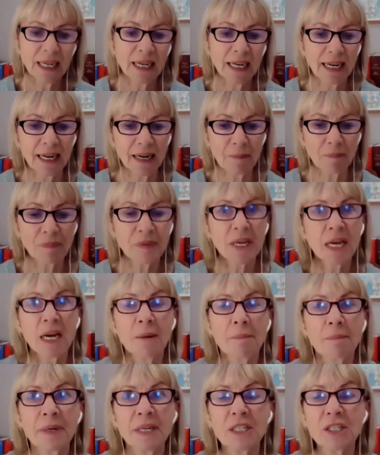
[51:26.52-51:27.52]
Um,
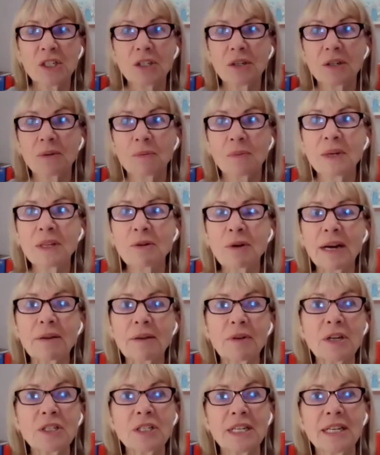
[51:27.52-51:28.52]
but with Granny
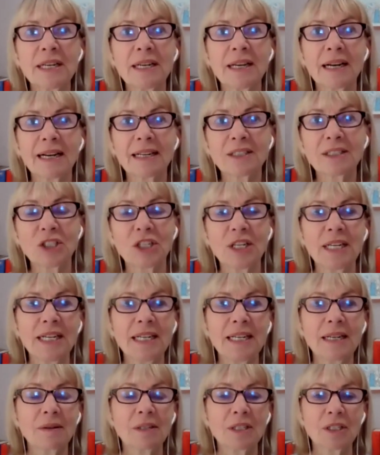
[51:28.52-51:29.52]
Rosie,
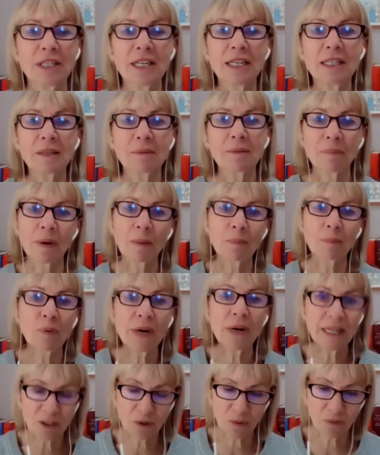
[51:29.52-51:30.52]
she she's
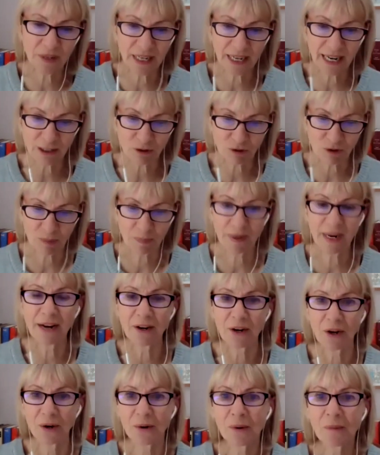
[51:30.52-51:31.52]
brilliant on the electric
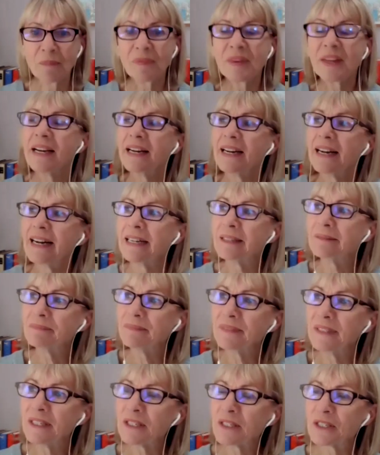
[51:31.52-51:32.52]
piano. Uh,
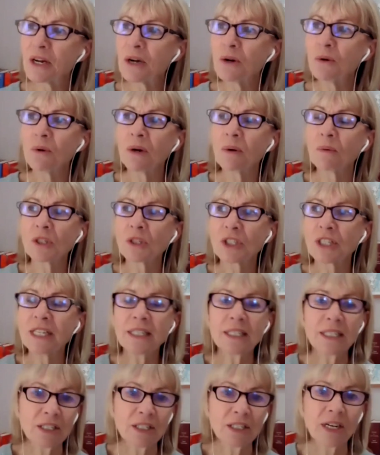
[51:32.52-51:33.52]
so she
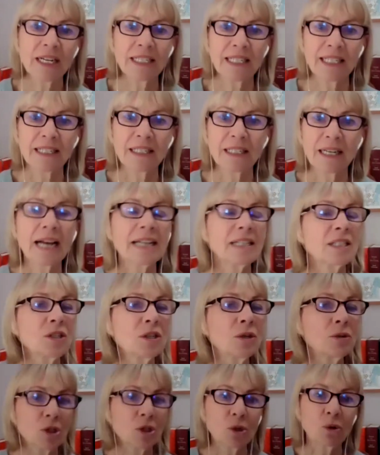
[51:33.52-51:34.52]
decided, as
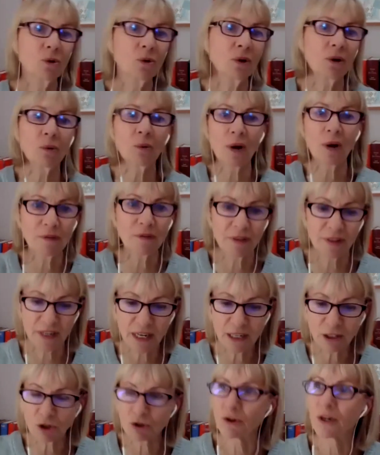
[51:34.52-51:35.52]
you saw all over the
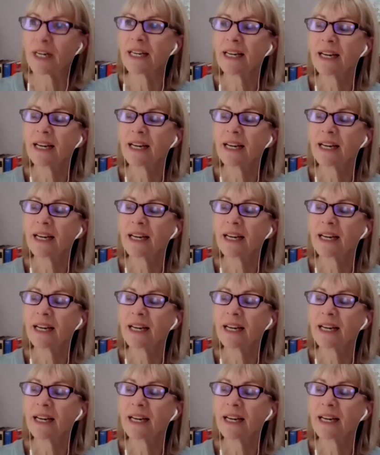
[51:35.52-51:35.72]
country,